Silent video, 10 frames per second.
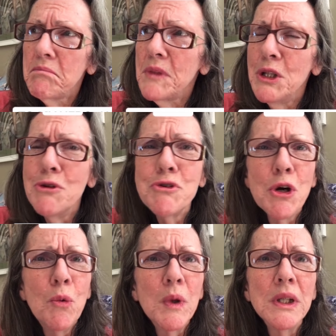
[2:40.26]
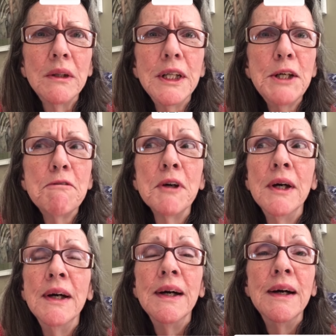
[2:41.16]
You don't want to live?
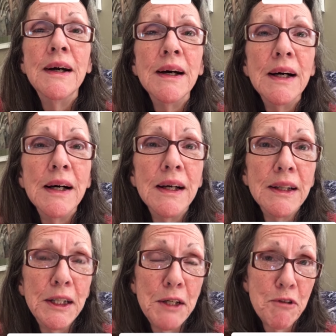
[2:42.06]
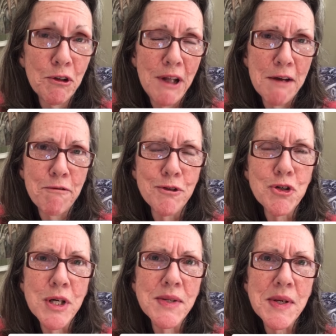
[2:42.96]
Live your life for
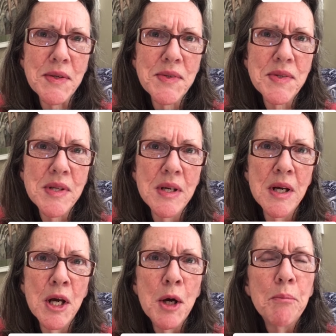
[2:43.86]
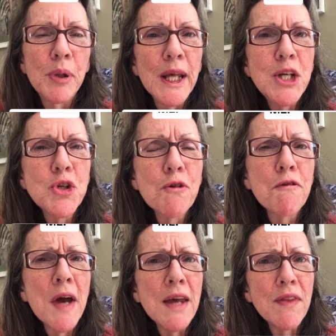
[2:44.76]
Jesus. Place your
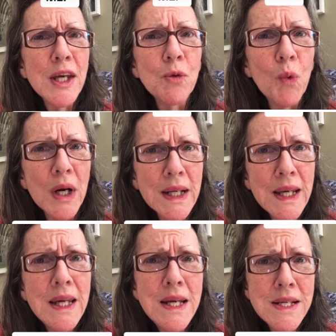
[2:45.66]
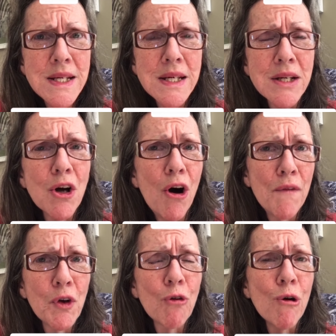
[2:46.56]
faith in what He did on
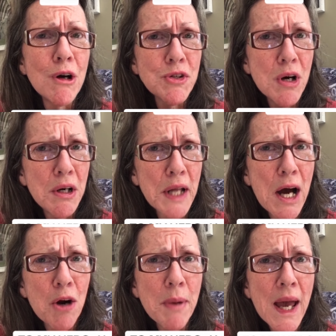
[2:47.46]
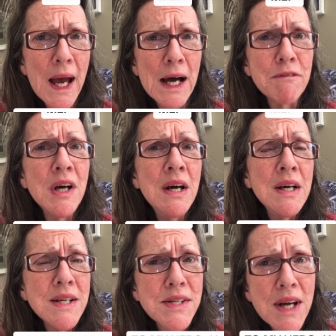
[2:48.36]
the cross on our behalf,
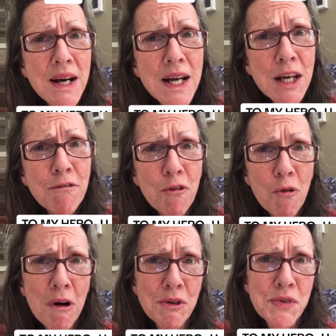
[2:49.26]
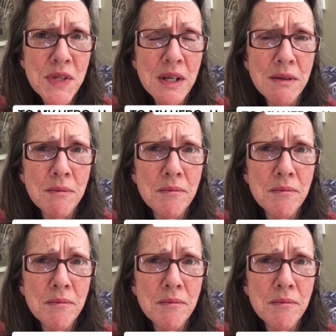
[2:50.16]
dying for our sin